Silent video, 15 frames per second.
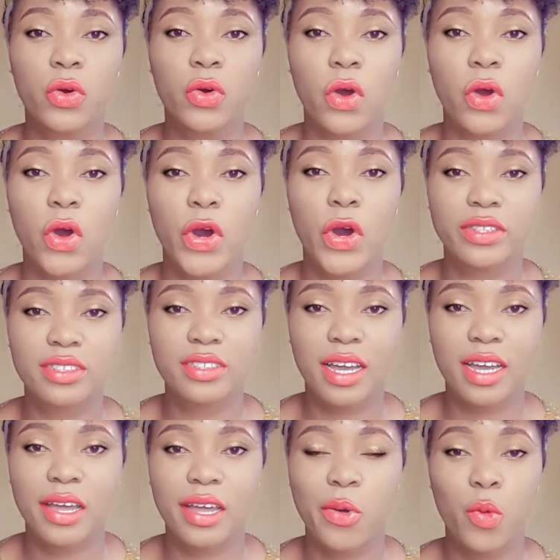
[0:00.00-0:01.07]
ocha,
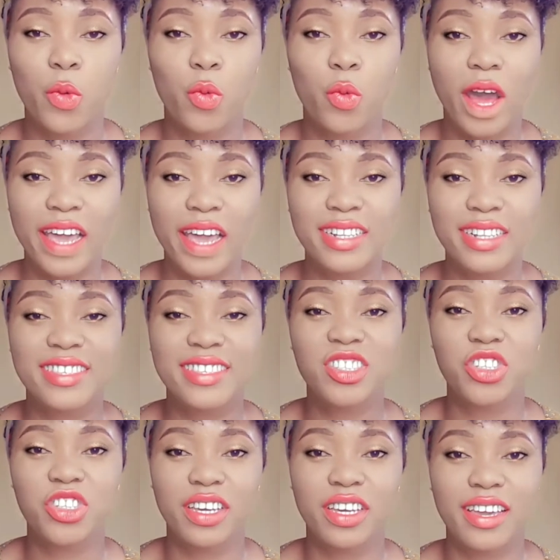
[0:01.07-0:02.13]
white
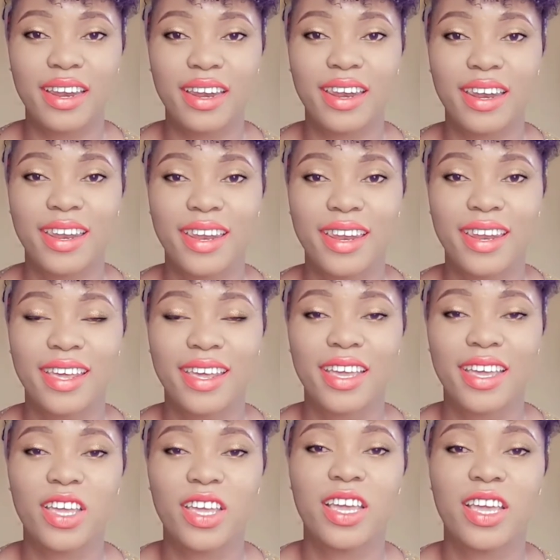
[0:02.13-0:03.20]
chicken.
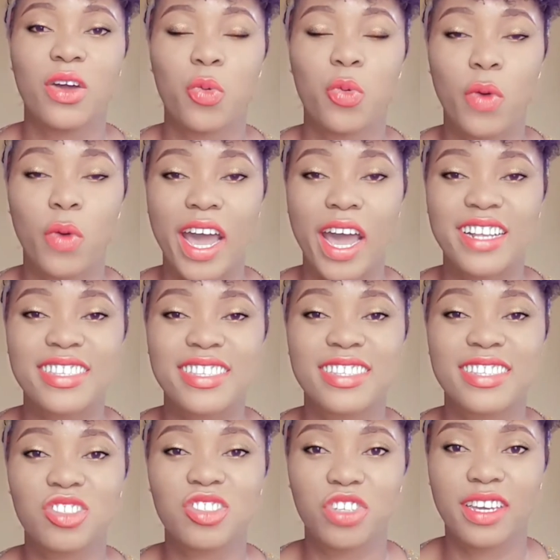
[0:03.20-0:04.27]
White
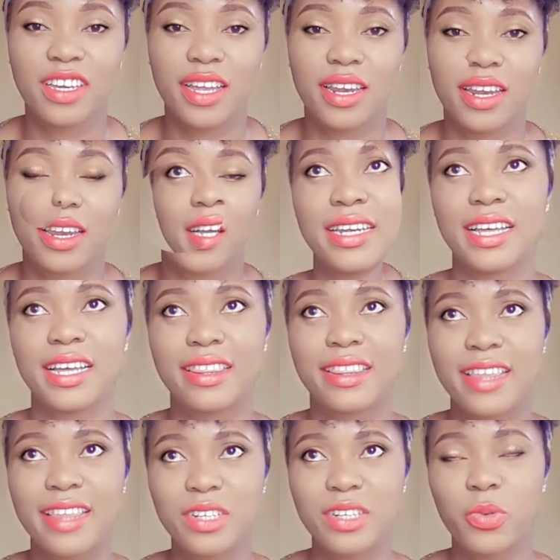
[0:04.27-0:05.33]
chicken. The third
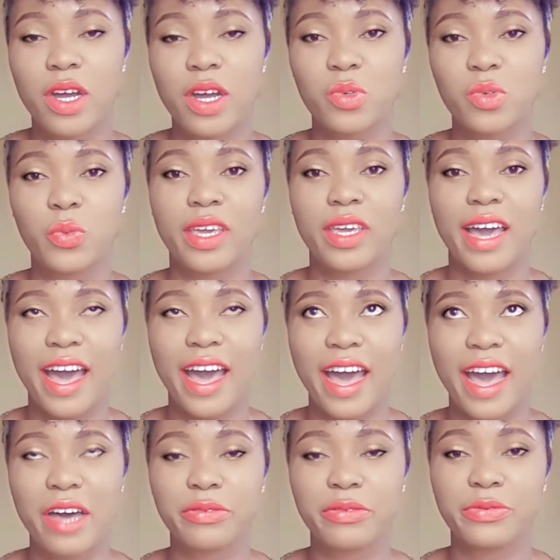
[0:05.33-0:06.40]
one, we
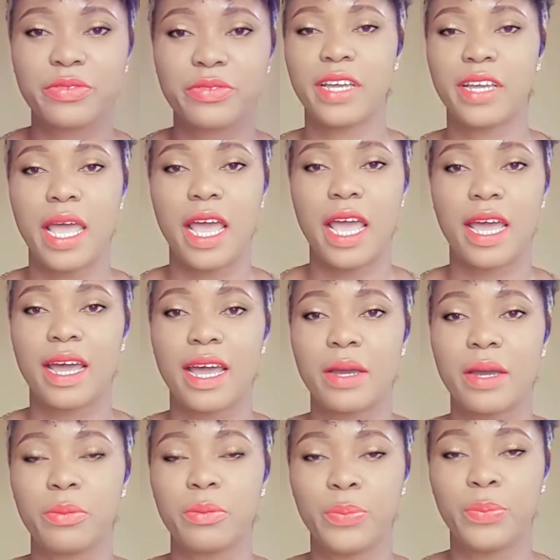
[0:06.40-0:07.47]
have
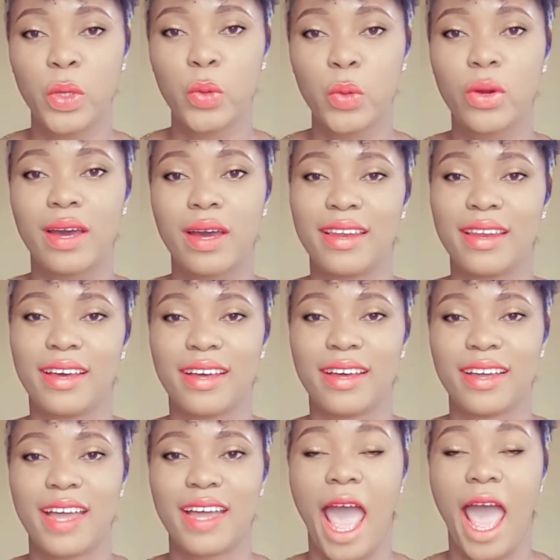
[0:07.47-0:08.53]
blue color.
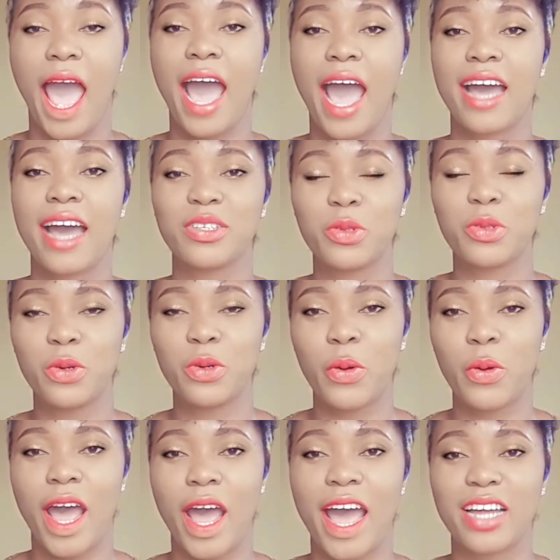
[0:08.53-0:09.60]
Anono
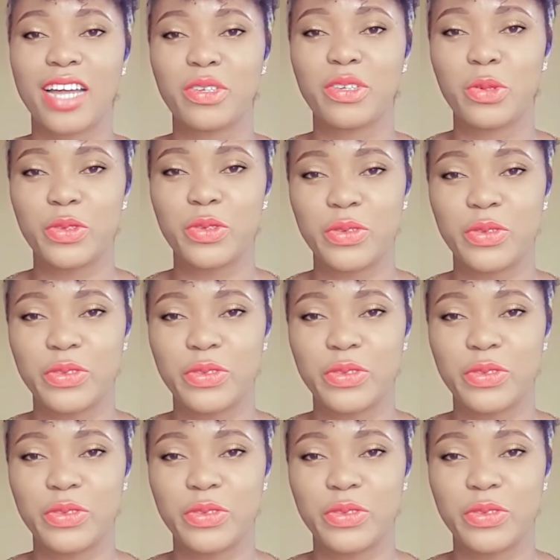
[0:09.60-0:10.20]
anono.